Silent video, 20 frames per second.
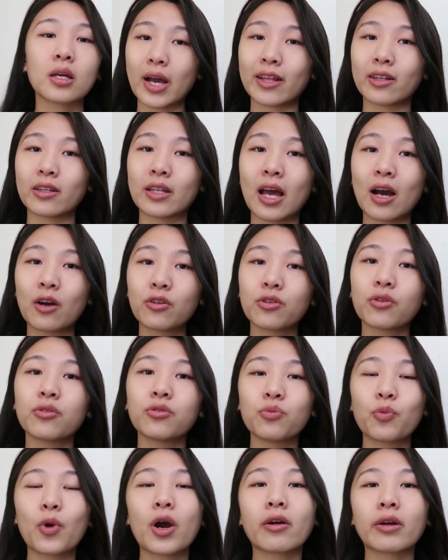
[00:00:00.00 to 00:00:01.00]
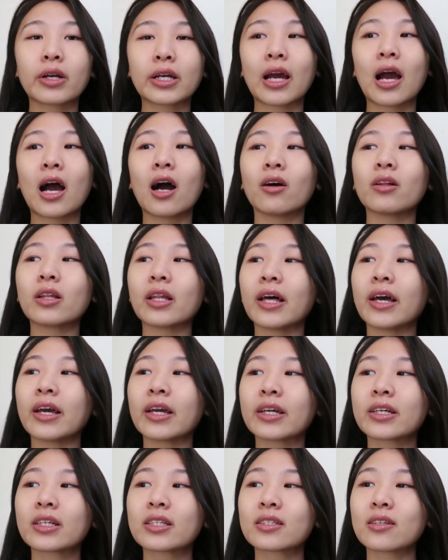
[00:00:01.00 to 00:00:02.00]
and now you're wearing our
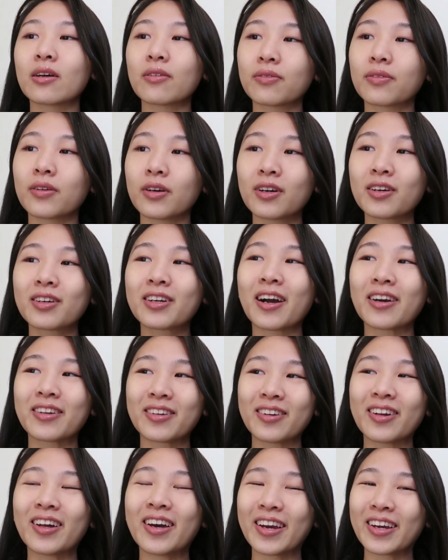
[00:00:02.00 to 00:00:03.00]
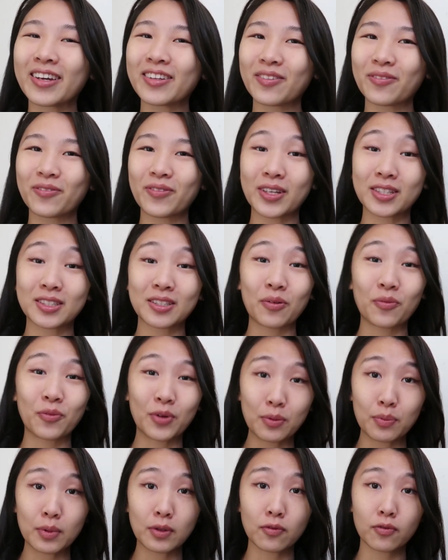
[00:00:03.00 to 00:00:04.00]
like suffer, kind of like the things that
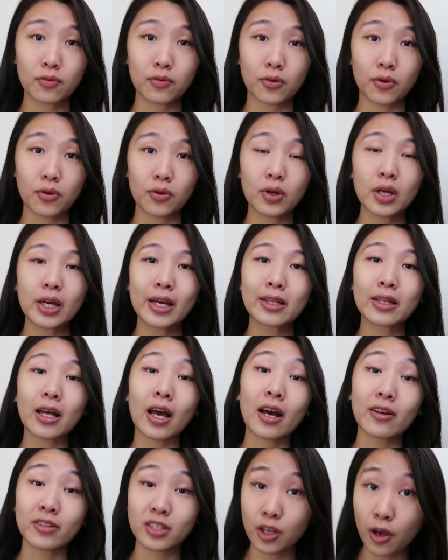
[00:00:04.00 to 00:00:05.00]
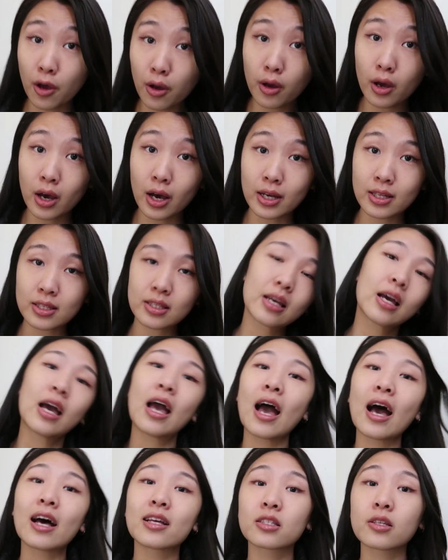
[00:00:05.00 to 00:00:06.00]
we've been through that has hurt us
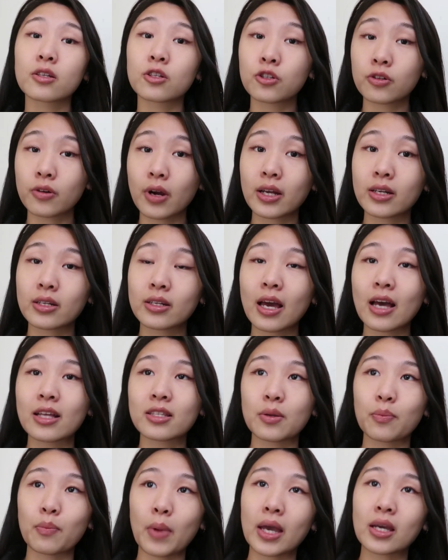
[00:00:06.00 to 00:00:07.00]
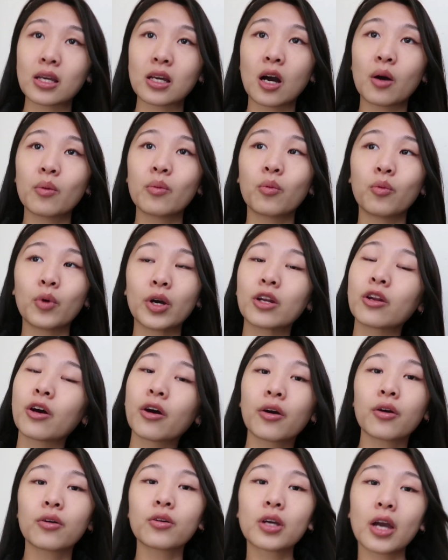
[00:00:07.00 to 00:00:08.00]
as a trend, as a makeup, we're
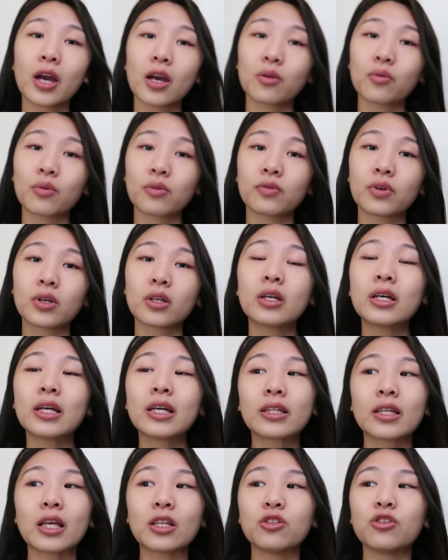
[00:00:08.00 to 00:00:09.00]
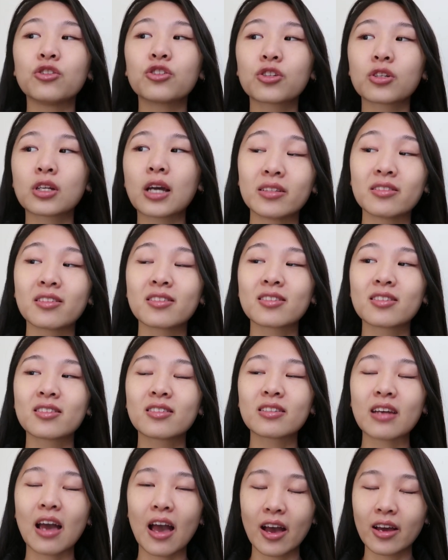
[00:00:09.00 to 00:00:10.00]
not okay with it, then you should
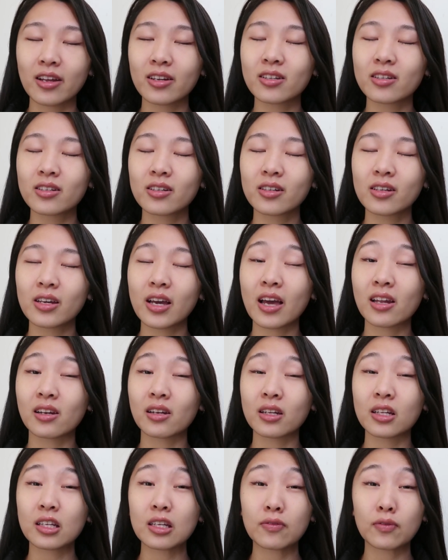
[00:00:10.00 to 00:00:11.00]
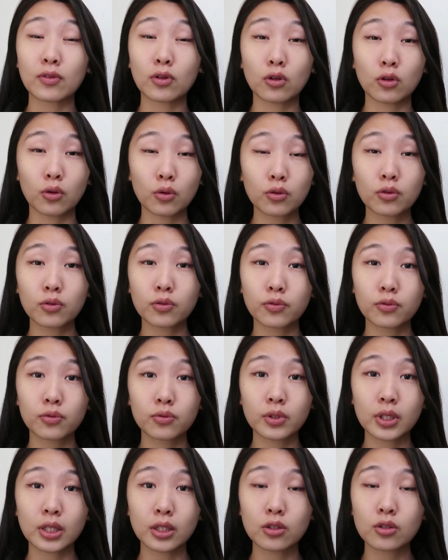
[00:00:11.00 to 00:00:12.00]
understand and even look
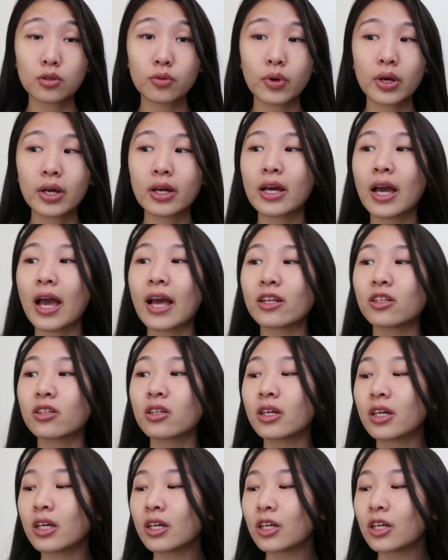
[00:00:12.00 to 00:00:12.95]
into it and